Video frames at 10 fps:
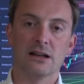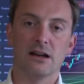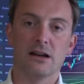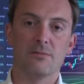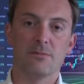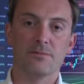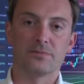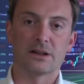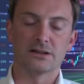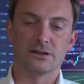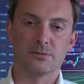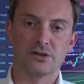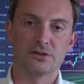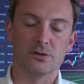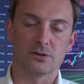some
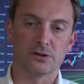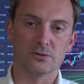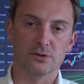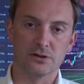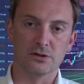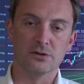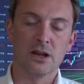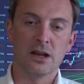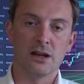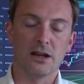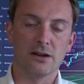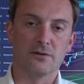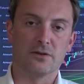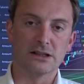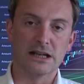stock in order to
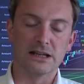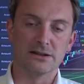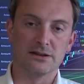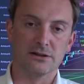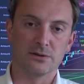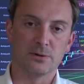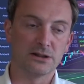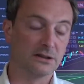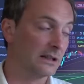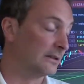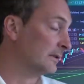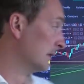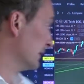finance the Twitter deal.